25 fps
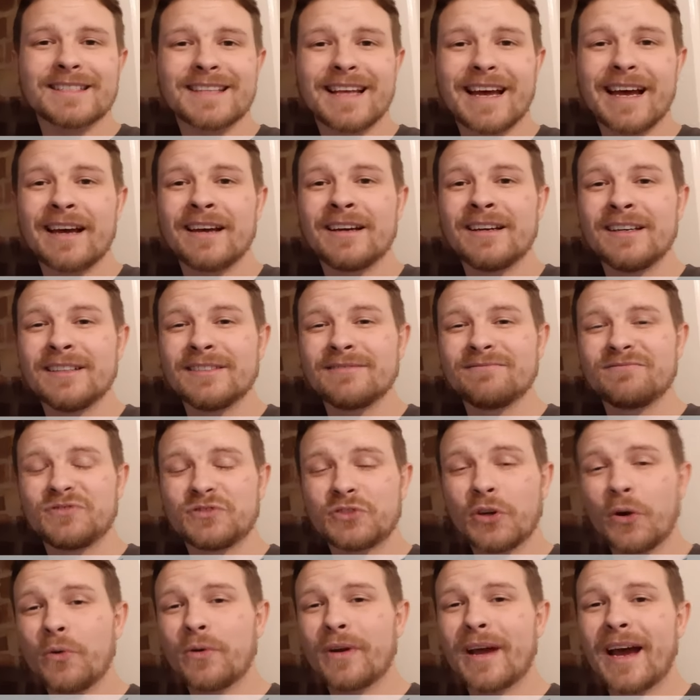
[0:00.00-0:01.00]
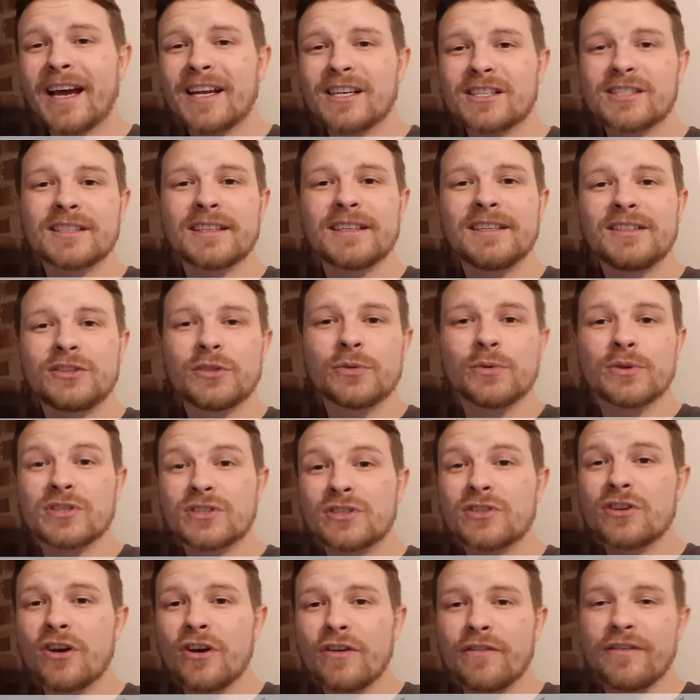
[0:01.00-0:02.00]
that don't actually do a
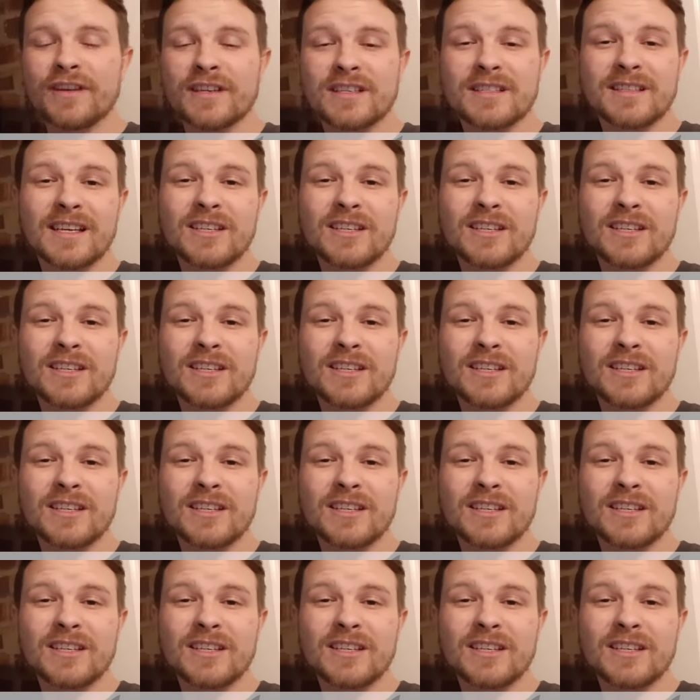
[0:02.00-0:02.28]
service.